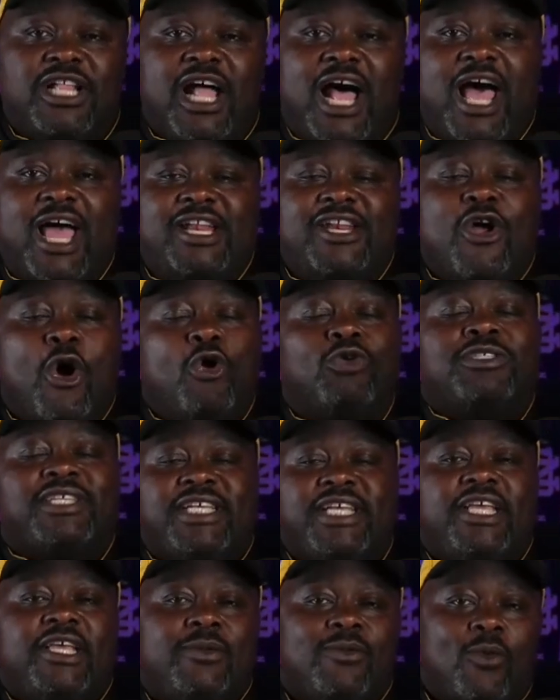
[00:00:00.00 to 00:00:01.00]
no
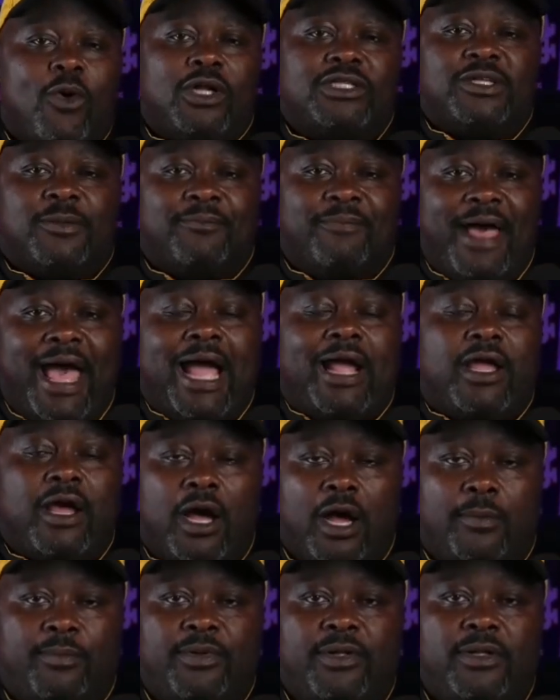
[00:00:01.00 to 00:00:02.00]
team wants a
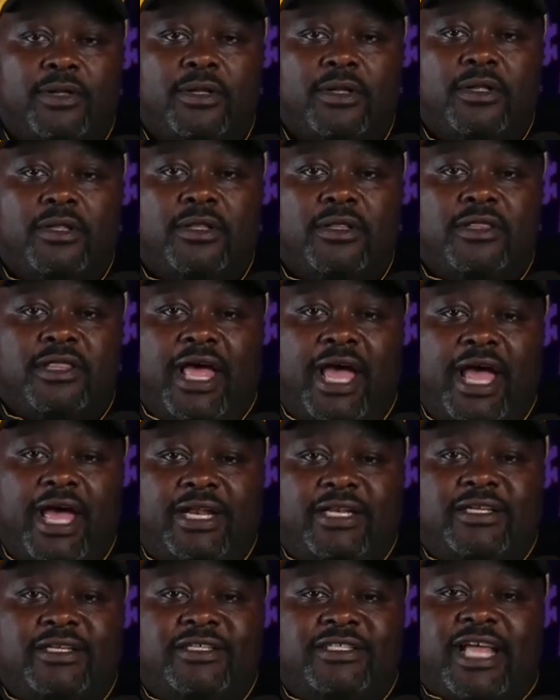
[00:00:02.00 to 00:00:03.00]
backup that
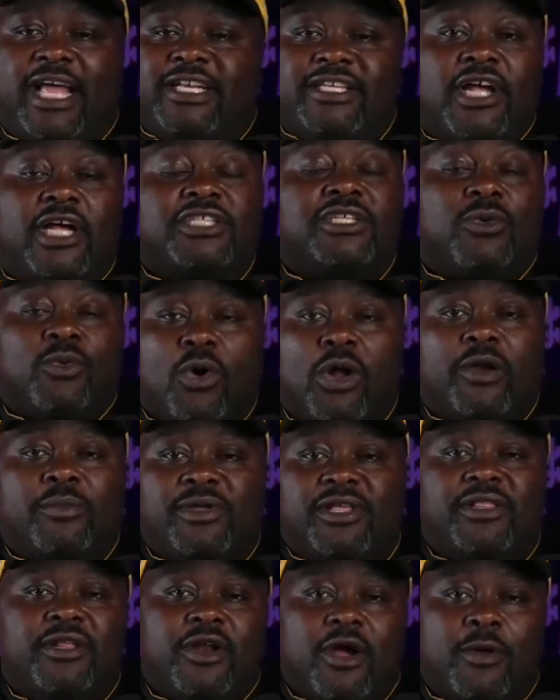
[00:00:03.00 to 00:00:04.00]
that doesn't want to be
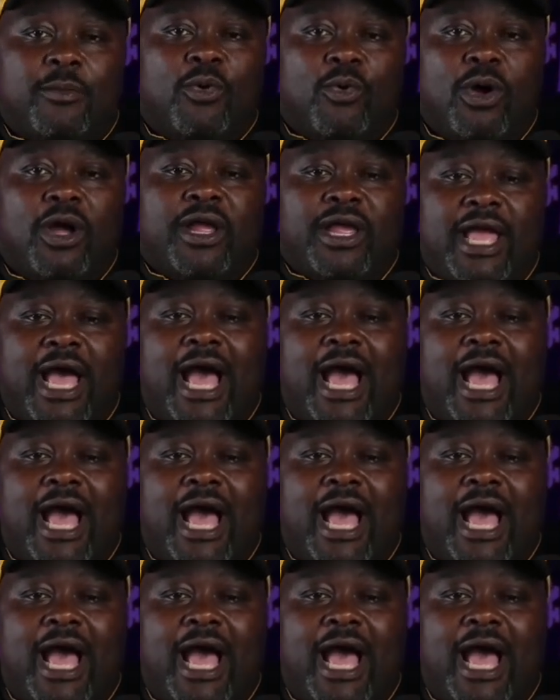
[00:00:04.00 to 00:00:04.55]
the number one guy.